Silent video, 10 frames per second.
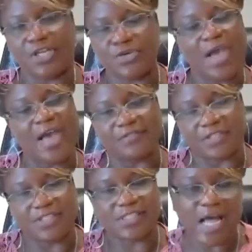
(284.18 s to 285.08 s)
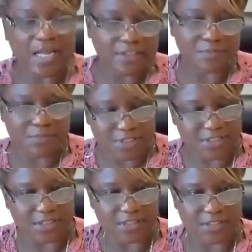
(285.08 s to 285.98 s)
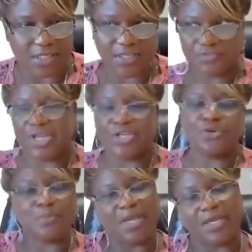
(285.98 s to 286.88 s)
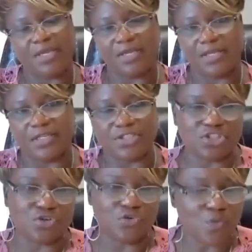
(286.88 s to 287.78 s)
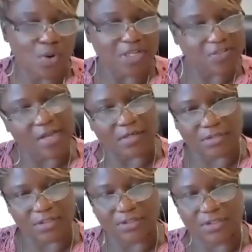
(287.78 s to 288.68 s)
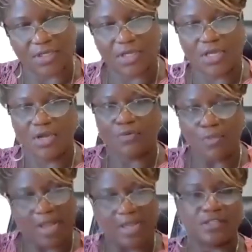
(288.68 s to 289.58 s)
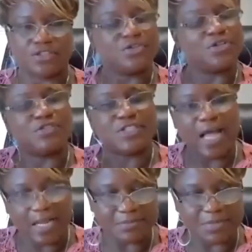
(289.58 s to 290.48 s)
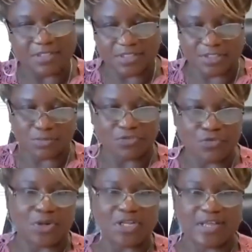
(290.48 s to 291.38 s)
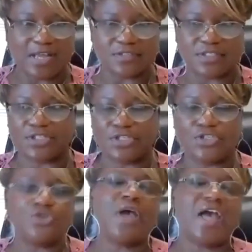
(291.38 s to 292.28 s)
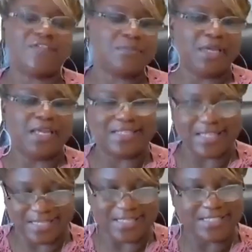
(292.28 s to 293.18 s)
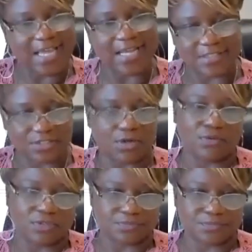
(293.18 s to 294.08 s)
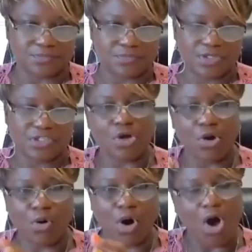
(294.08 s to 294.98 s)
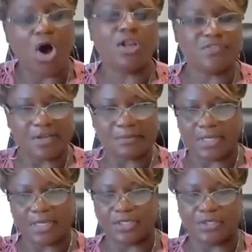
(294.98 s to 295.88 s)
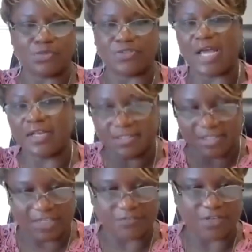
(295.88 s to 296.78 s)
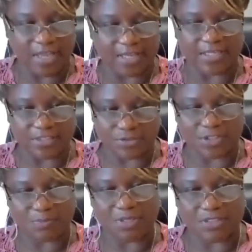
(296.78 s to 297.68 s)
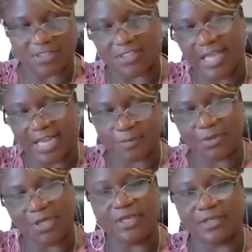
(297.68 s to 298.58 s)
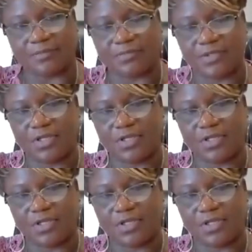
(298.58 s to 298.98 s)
Then you have this side business that you make an additional $40,000, right? So the side business with the $40,000, you haven't paid any taxes on. So all of that money, without us even adding into expenses, is taxable income.